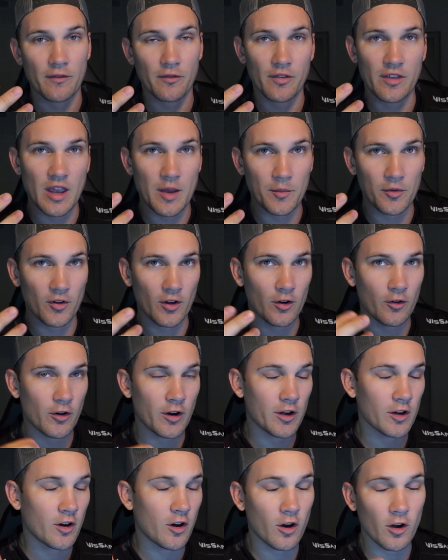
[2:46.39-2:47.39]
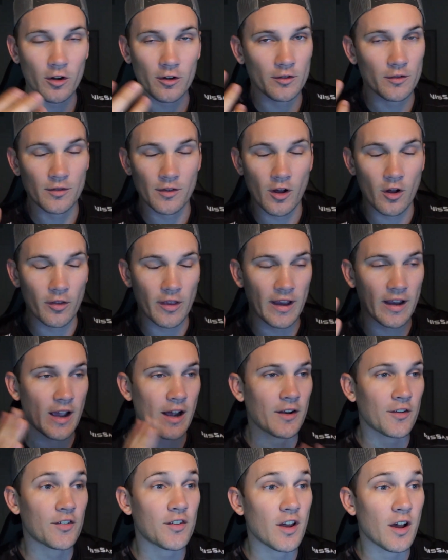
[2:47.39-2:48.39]
for the Amazon credit card and all that
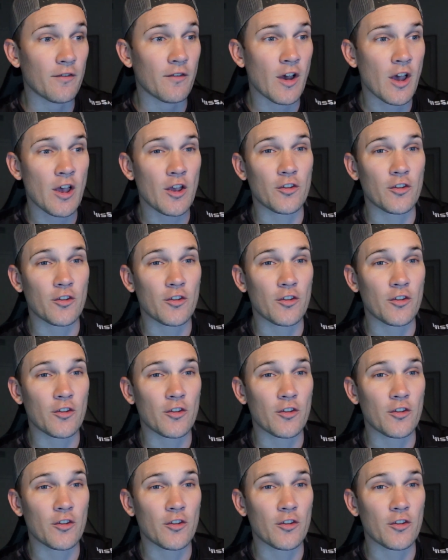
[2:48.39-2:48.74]
kind of stuff.